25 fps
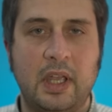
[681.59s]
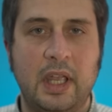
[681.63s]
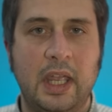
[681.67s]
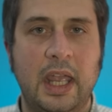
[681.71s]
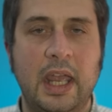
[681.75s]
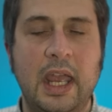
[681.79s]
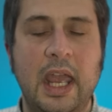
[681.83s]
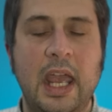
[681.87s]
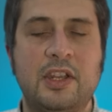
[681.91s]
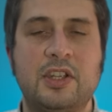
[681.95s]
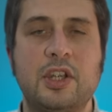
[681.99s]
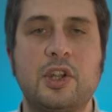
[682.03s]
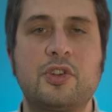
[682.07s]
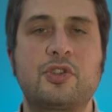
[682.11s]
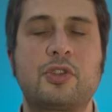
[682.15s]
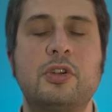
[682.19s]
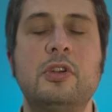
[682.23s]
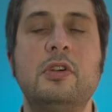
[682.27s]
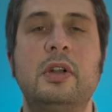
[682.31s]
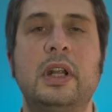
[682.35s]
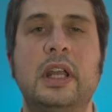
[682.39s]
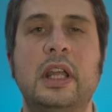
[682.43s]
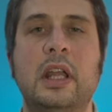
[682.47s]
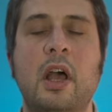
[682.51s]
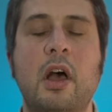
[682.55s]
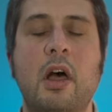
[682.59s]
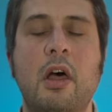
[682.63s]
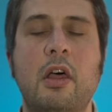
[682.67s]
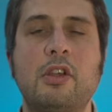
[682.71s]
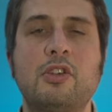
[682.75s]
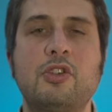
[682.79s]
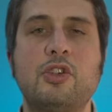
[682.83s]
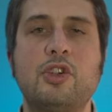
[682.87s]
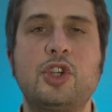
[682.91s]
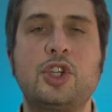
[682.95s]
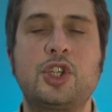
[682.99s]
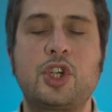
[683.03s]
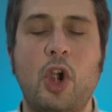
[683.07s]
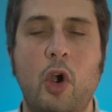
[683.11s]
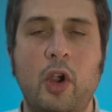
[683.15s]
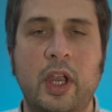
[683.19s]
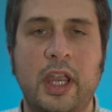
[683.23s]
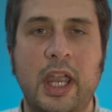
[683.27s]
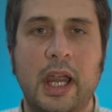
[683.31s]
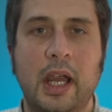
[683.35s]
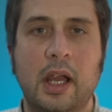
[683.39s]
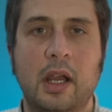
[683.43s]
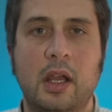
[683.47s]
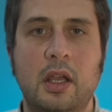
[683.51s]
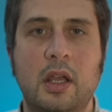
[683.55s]
It's a truly
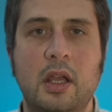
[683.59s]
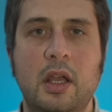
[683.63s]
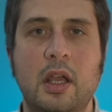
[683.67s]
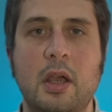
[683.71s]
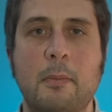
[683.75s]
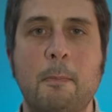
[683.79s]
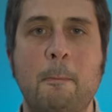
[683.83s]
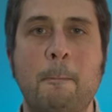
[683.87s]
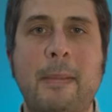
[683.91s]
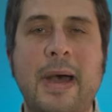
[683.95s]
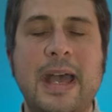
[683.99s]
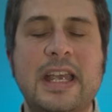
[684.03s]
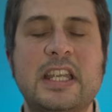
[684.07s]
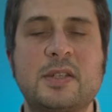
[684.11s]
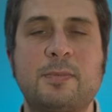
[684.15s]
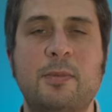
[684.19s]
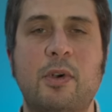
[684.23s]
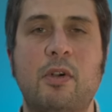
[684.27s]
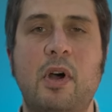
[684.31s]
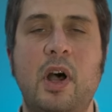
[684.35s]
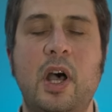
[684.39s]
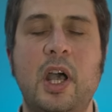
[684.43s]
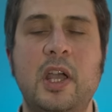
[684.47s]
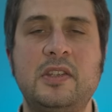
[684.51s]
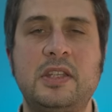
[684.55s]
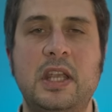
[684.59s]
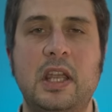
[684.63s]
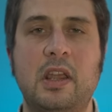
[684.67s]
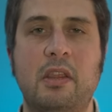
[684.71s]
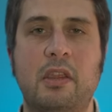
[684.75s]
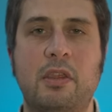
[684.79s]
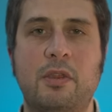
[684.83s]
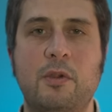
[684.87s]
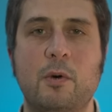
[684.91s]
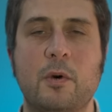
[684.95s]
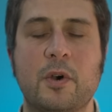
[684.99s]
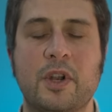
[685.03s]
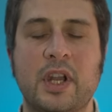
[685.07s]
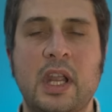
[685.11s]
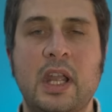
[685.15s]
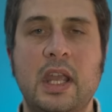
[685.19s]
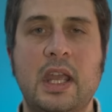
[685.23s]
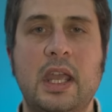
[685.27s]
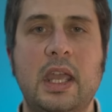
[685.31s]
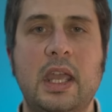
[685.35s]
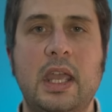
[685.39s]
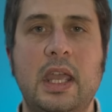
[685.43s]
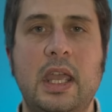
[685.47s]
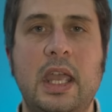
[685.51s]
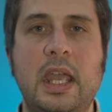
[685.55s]
shocking, mesmerizing thought.
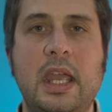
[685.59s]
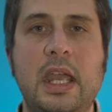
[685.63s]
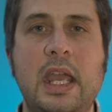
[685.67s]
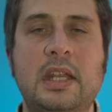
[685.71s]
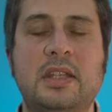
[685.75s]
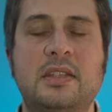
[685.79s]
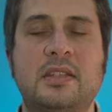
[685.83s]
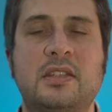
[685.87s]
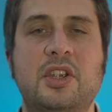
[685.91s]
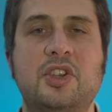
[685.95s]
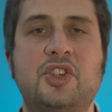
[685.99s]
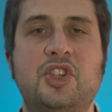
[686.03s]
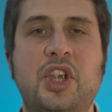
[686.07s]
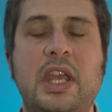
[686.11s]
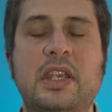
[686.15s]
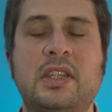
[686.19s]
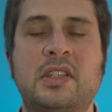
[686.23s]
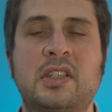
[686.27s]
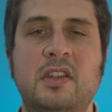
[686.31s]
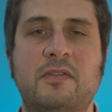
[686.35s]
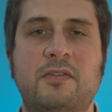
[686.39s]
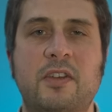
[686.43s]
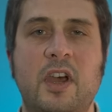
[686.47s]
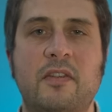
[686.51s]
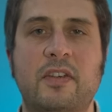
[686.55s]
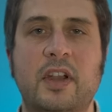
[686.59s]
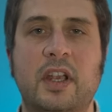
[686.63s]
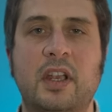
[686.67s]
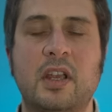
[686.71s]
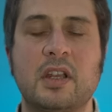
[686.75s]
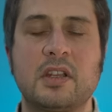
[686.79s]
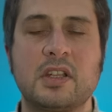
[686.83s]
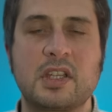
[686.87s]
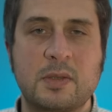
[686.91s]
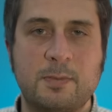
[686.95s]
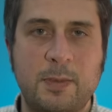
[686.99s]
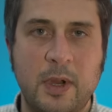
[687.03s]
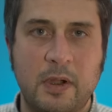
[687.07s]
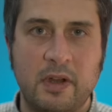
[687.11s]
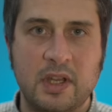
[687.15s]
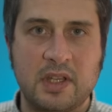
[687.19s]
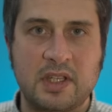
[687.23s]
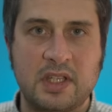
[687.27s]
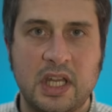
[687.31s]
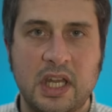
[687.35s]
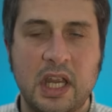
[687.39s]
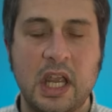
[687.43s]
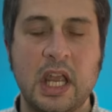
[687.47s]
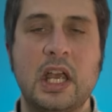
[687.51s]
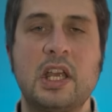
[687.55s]
It's suggestive of a
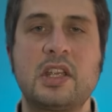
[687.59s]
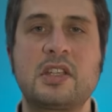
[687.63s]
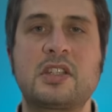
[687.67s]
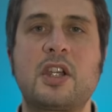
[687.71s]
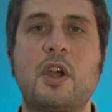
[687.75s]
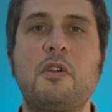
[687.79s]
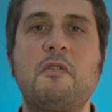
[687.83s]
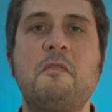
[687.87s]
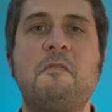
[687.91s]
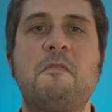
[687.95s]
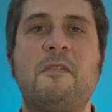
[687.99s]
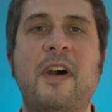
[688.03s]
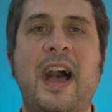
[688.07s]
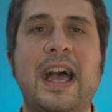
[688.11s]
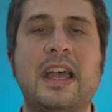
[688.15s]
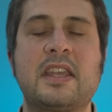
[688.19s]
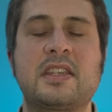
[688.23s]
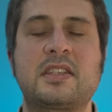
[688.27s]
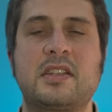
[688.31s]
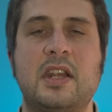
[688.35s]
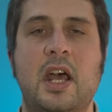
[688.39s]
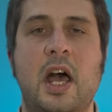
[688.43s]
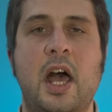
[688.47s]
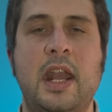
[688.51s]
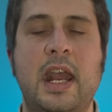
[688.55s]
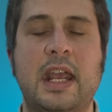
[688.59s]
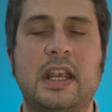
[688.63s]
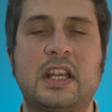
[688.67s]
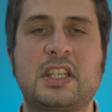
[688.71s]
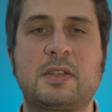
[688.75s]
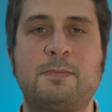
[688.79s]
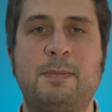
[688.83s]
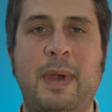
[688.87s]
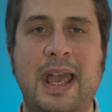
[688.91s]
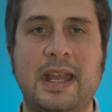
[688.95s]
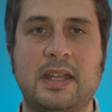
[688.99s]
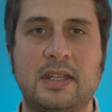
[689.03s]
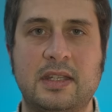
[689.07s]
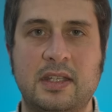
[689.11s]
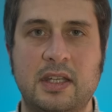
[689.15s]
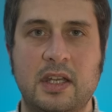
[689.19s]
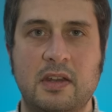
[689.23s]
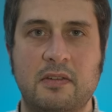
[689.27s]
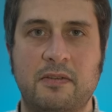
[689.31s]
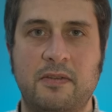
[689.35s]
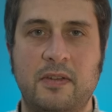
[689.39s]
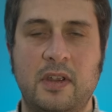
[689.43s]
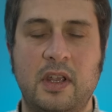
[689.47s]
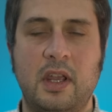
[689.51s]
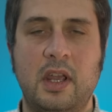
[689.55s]
conspiracy so vast and
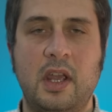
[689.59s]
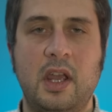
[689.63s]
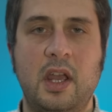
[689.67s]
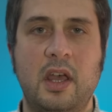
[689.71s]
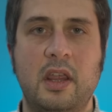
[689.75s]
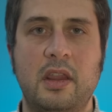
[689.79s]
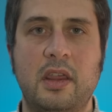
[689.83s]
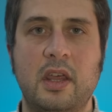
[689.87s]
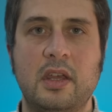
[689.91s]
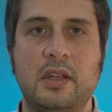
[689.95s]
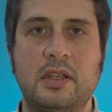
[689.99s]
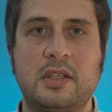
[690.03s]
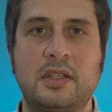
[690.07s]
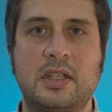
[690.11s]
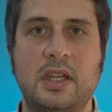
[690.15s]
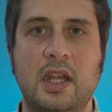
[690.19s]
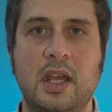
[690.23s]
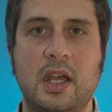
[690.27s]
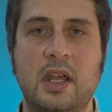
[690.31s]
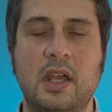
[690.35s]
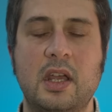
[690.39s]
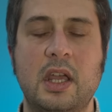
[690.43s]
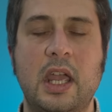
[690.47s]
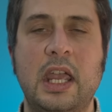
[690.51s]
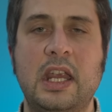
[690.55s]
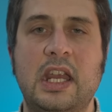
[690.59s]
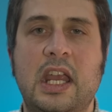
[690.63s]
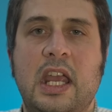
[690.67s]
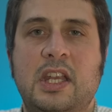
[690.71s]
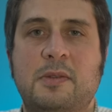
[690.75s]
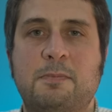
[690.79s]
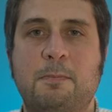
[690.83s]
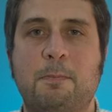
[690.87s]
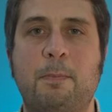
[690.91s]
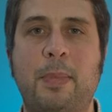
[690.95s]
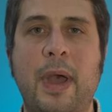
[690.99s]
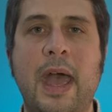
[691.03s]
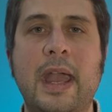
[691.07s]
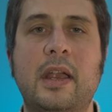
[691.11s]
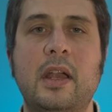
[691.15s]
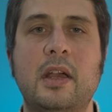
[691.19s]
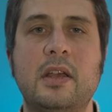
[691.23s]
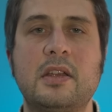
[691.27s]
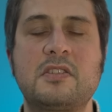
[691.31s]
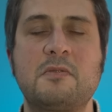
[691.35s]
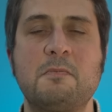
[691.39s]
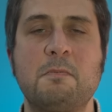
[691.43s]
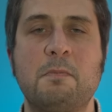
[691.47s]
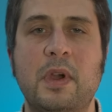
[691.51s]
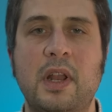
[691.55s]
expansive that it
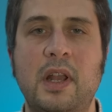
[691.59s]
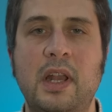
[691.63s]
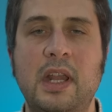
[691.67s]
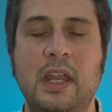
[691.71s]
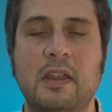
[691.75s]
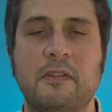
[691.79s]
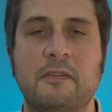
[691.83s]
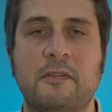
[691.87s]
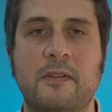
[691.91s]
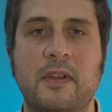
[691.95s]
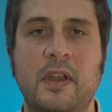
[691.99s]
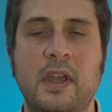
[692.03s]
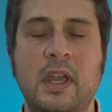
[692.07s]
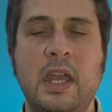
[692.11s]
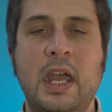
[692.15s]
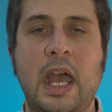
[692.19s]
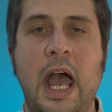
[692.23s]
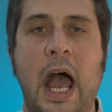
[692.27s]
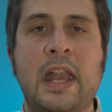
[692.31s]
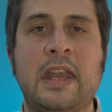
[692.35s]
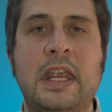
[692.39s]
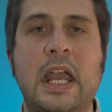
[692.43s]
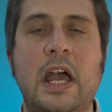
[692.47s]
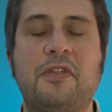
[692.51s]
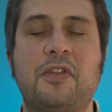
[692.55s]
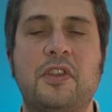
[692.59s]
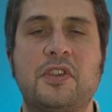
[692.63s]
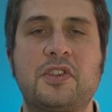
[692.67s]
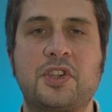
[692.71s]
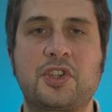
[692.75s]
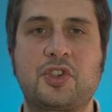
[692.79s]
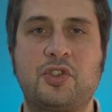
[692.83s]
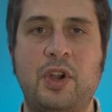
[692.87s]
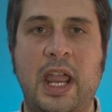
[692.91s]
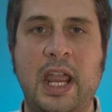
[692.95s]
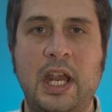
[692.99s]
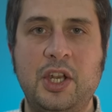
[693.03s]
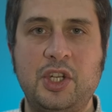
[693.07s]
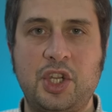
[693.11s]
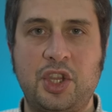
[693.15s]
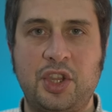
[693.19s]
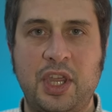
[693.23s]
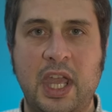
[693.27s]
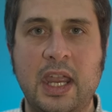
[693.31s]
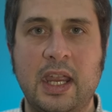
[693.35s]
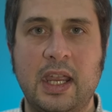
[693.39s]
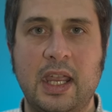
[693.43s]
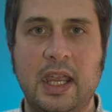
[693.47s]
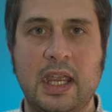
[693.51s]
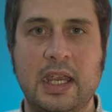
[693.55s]
beggars belief. And yet the strange
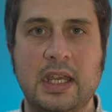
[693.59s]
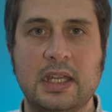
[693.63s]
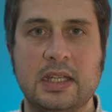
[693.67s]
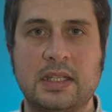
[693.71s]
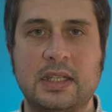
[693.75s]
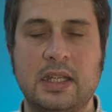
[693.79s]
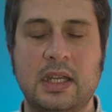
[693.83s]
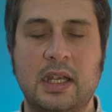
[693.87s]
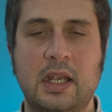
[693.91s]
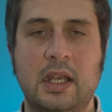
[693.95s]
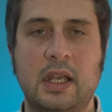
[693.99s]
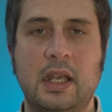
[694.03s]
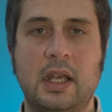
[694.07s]
thing is,